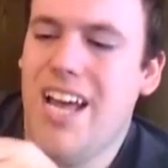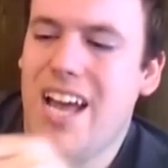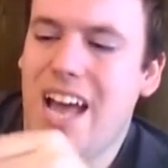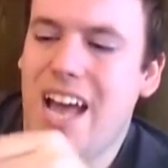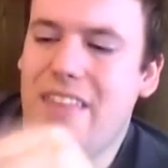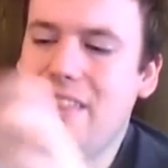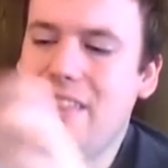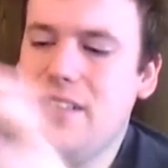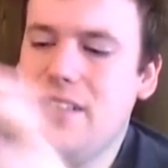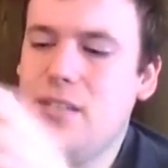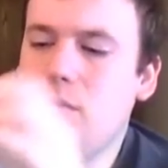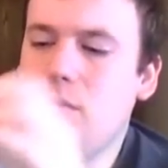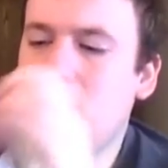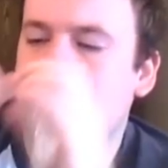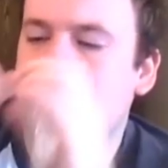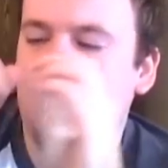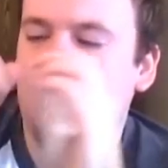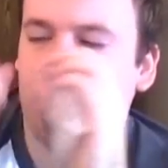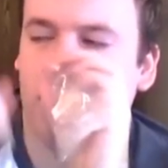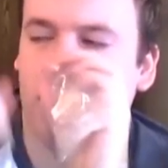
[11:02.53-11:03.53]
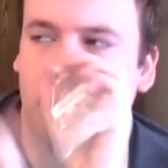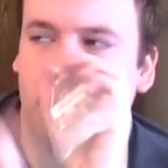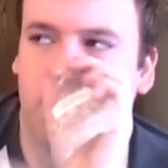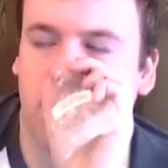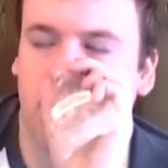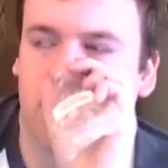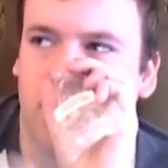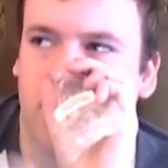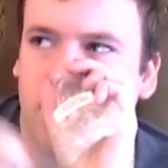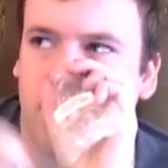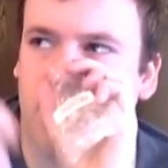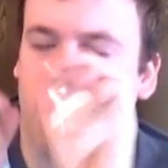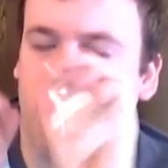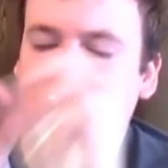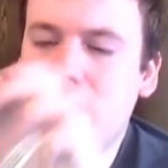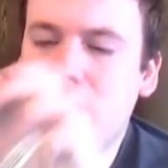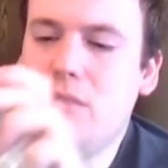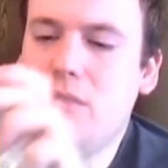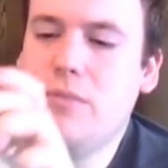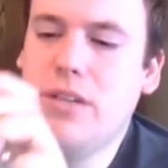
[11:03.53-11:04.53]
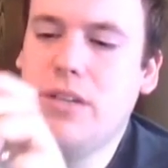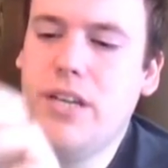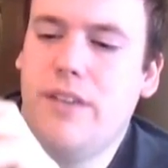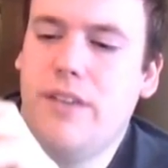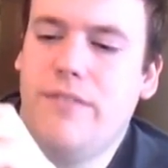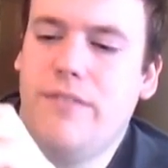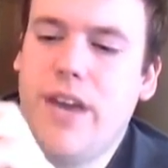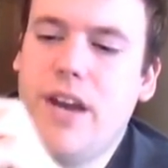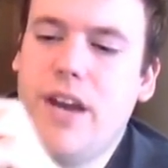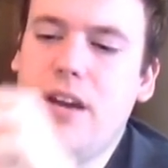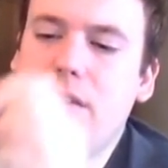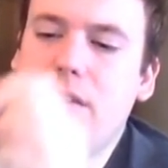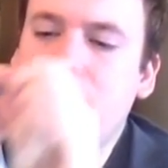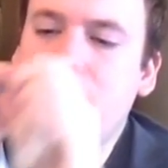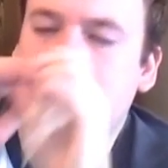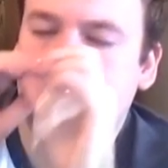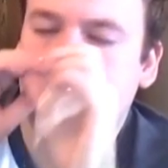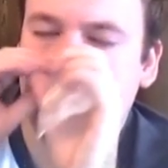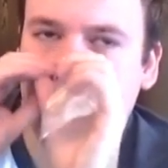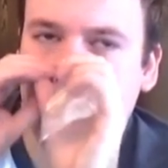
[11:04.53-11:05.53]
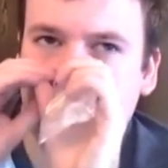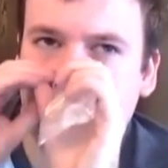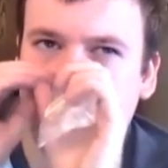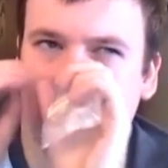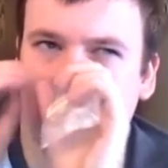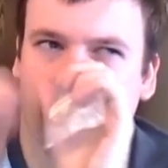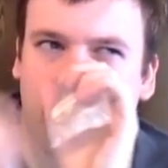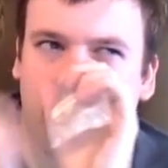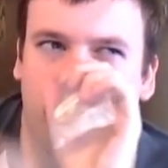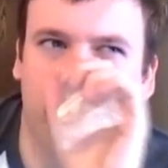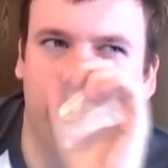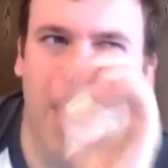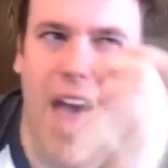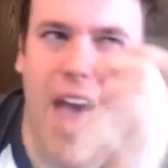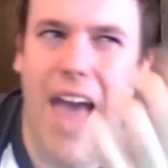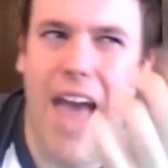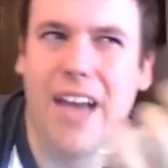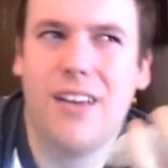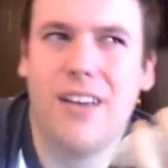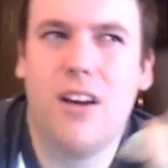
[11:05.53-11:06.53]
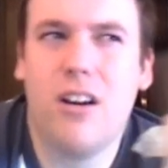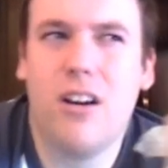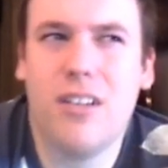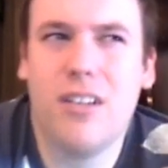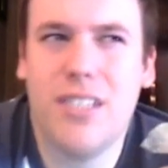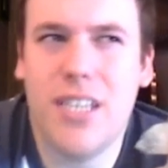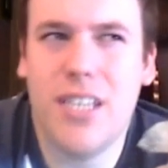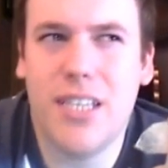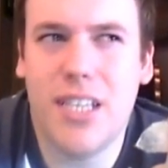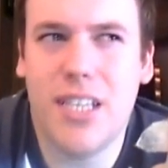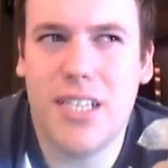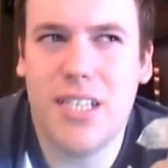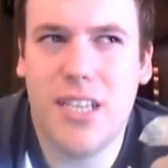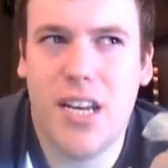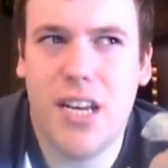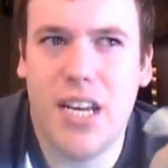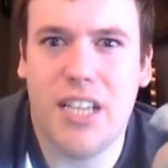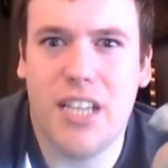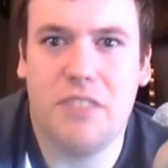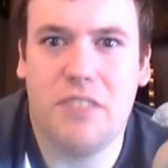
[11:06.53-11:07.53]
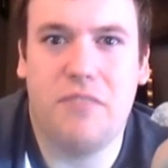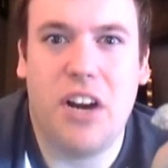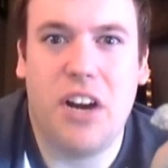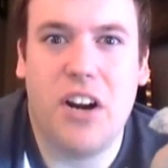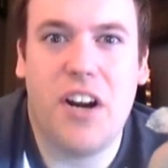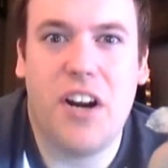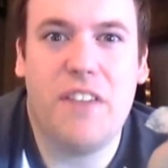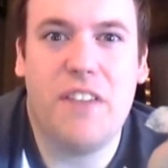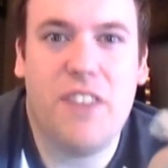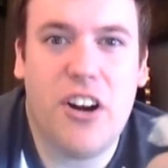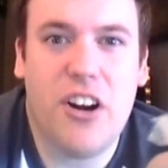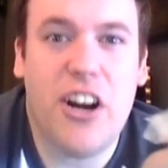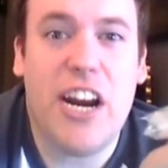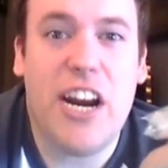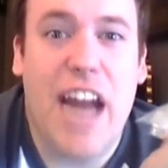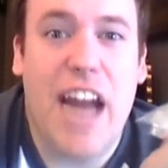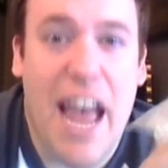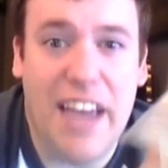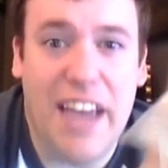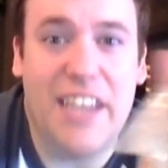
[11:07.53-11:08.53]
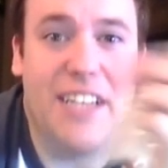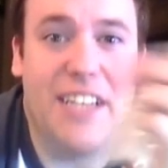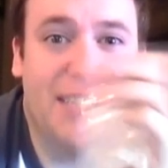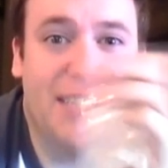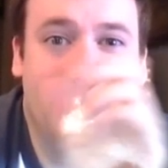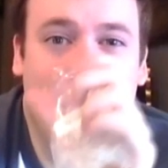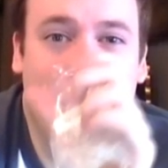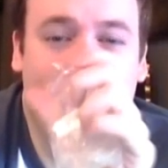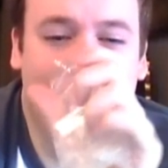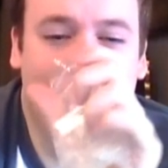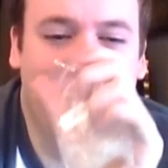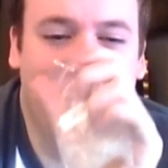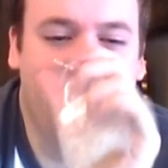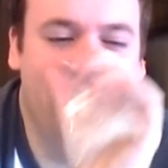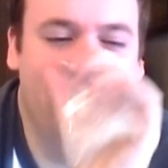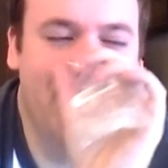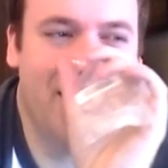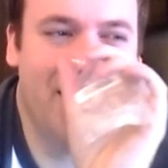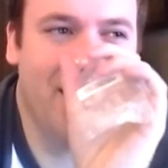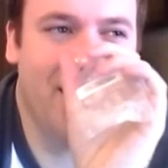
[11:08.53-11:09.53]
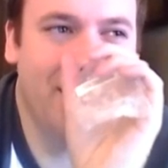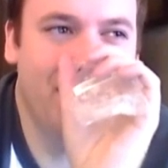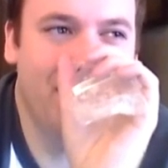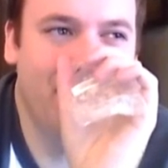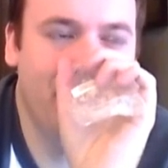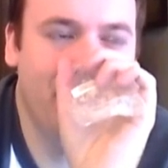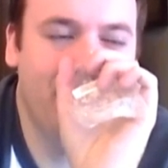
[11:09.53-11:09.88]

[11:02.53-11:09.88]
And this one, I wasn't really a fan of. The eggnog scent that's in it is very, very eggy smelling, so